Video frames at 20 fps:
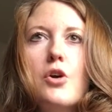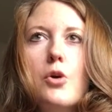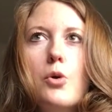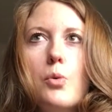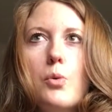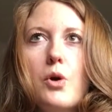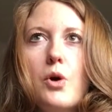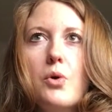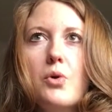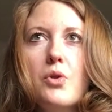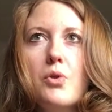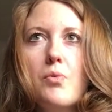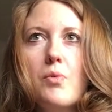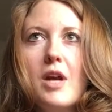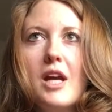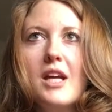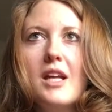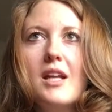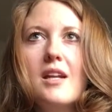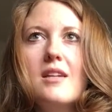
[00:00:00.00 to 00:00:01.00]
growth
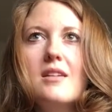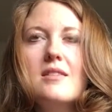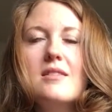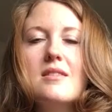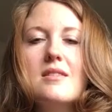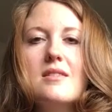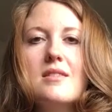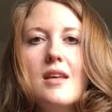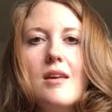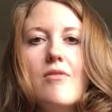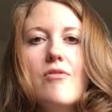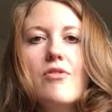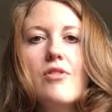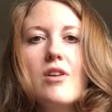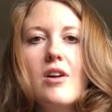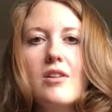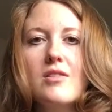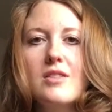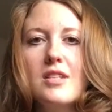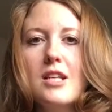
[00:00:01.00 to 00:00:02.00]
rate, and it's the same for
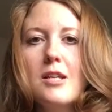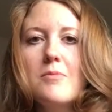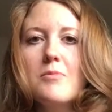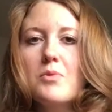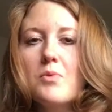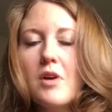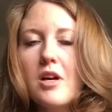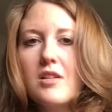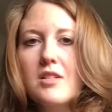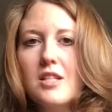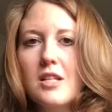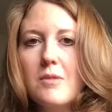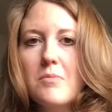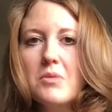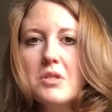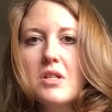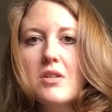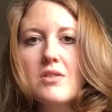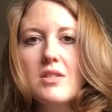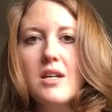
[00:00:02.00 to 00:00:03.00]
our teams, where our
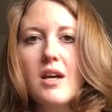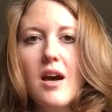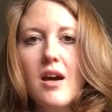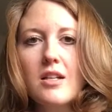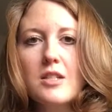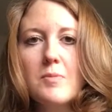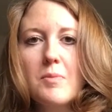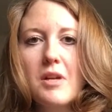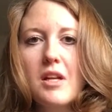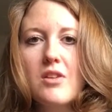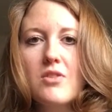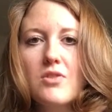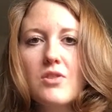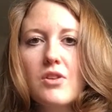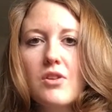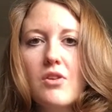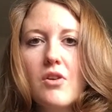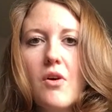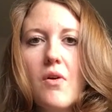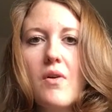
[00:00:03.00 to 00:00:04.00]
teams start to
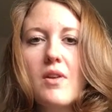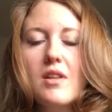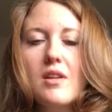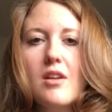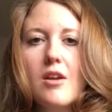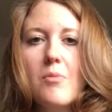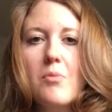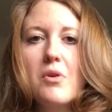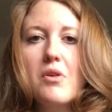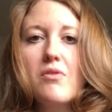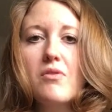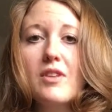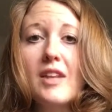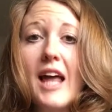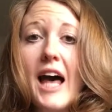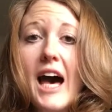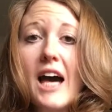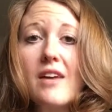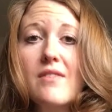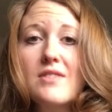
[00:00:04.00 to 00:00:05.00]
exponentially grow, and the number of
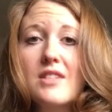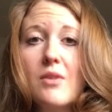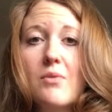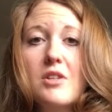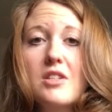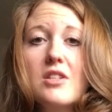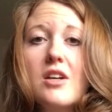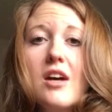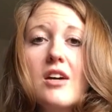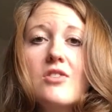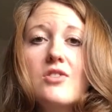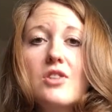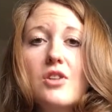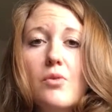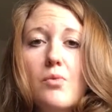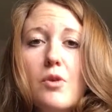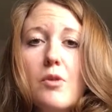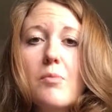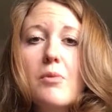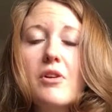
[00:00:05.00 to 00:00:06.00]
lives that we touch and
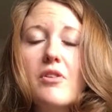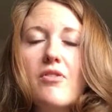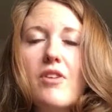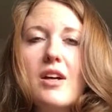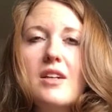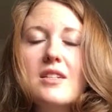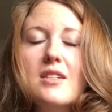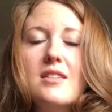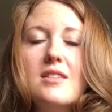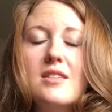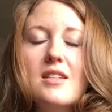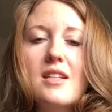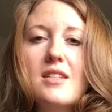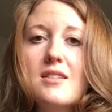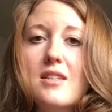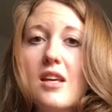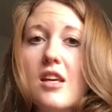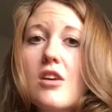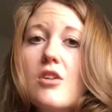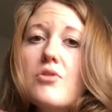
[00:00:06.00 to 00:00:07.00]
the ripple effect
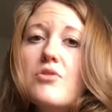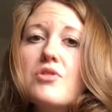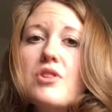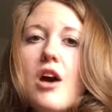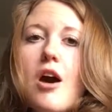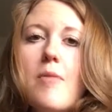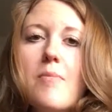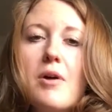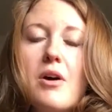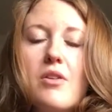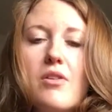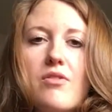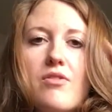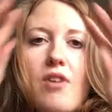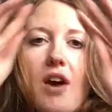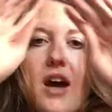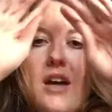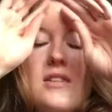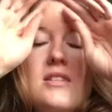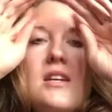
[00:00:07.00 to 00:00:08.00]
it's a huge compound
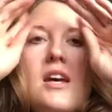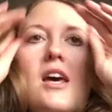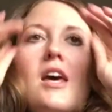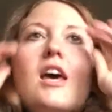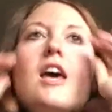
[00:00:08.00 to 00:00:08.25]
effect.